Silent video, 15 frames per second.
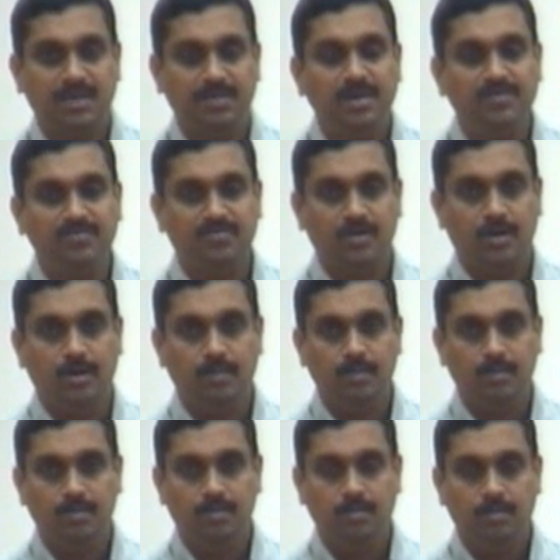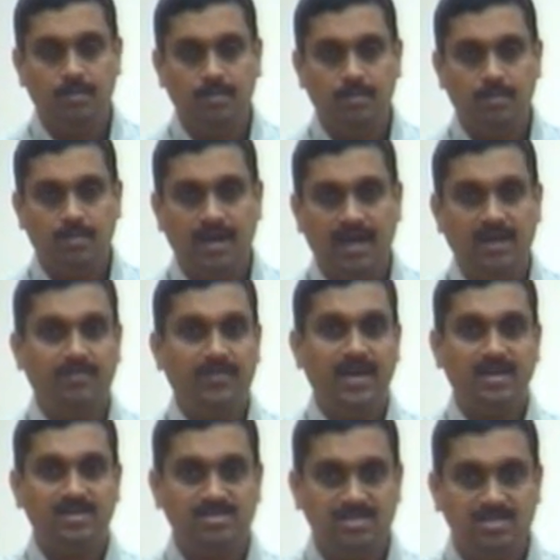coming from and
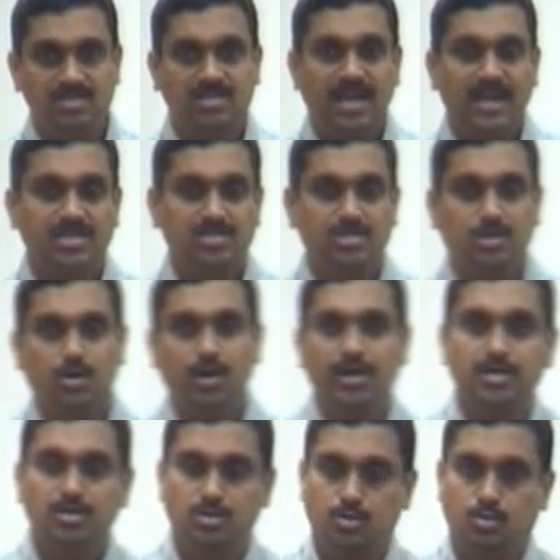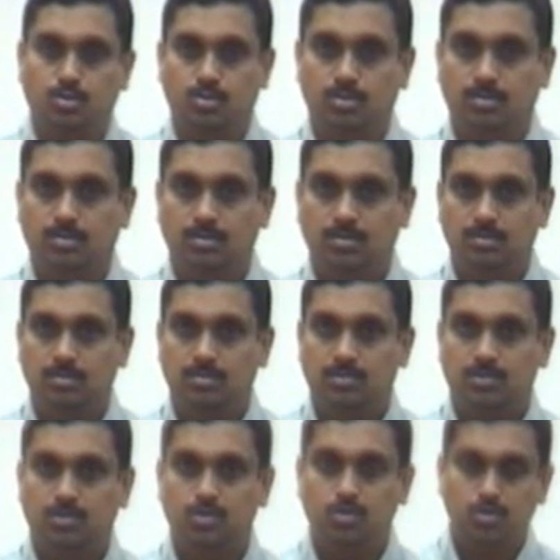where is this cash going to.
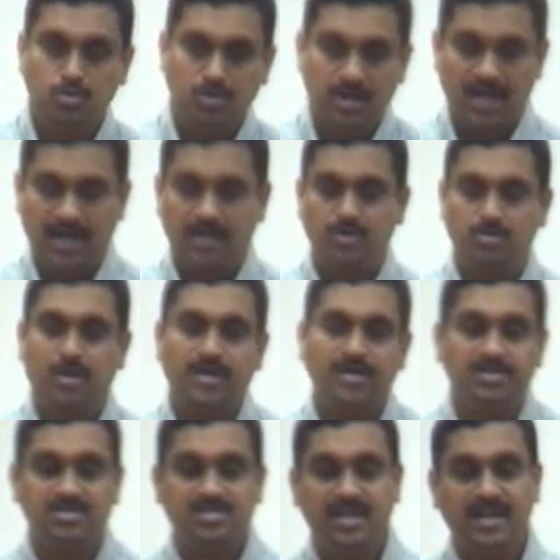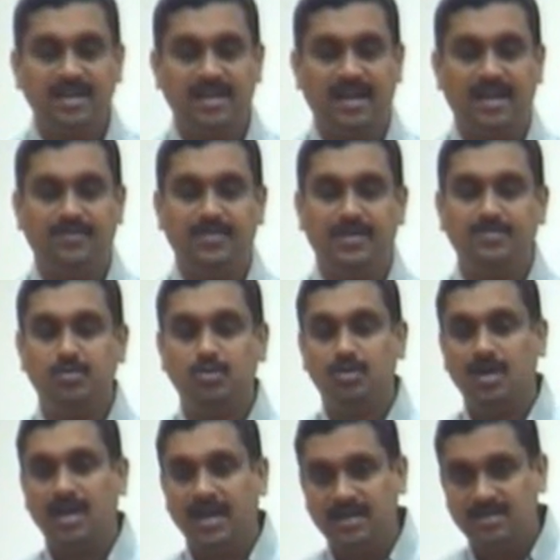To do that, to understand that, we have to
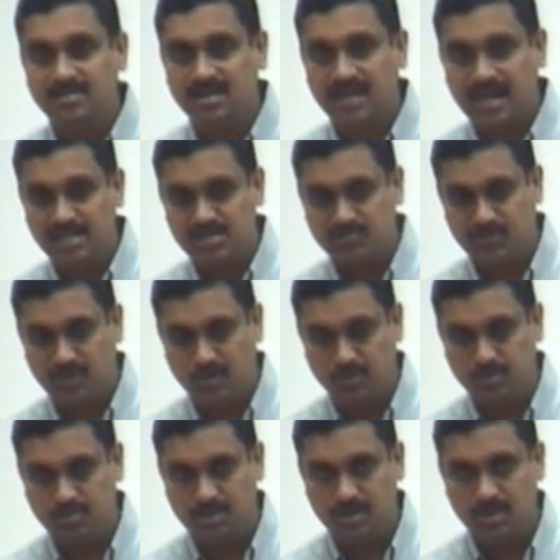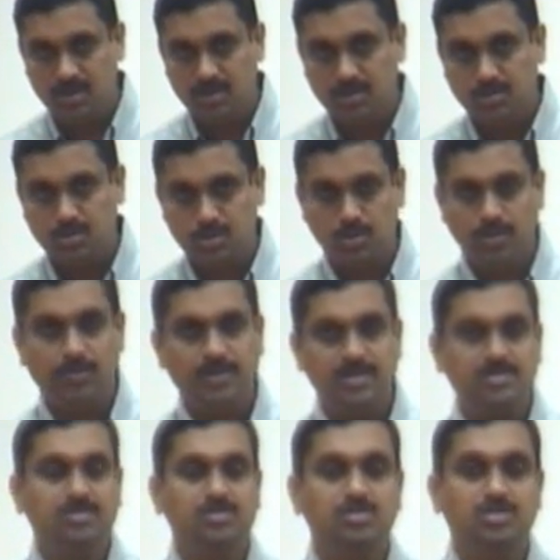relate the cash flows to the
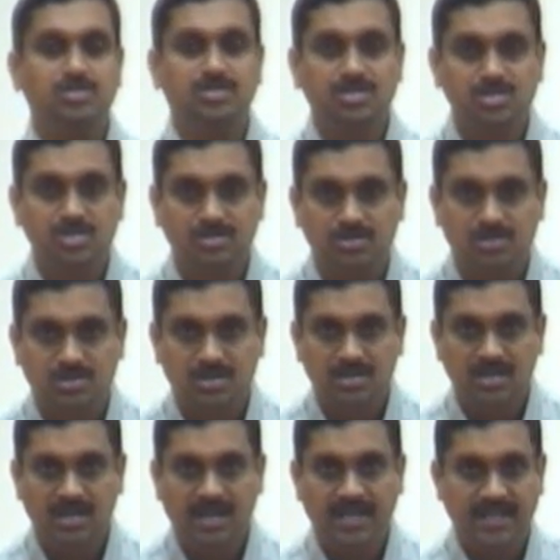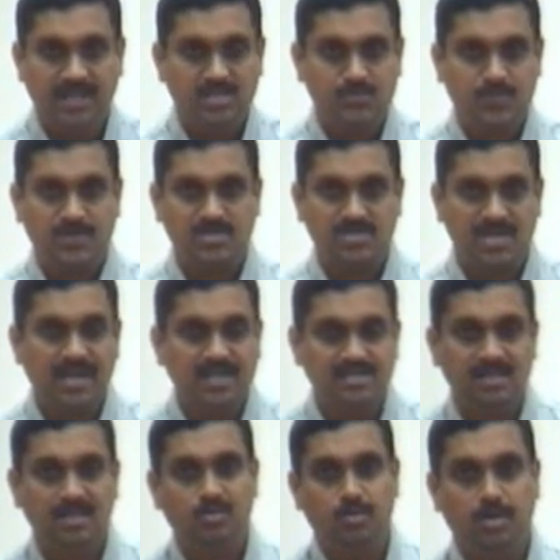business decisions, and that's
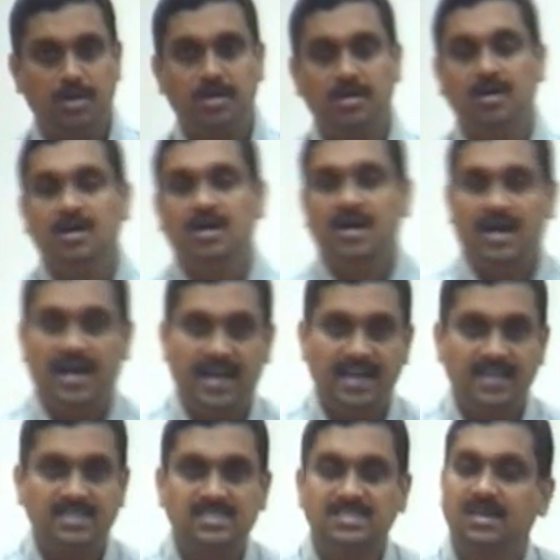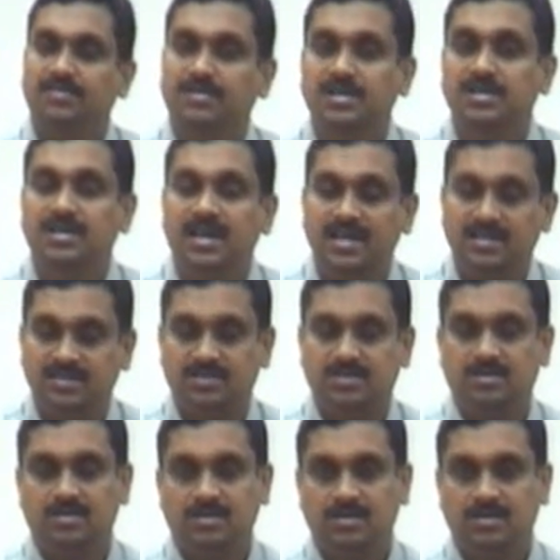precisely what IAS 7 does.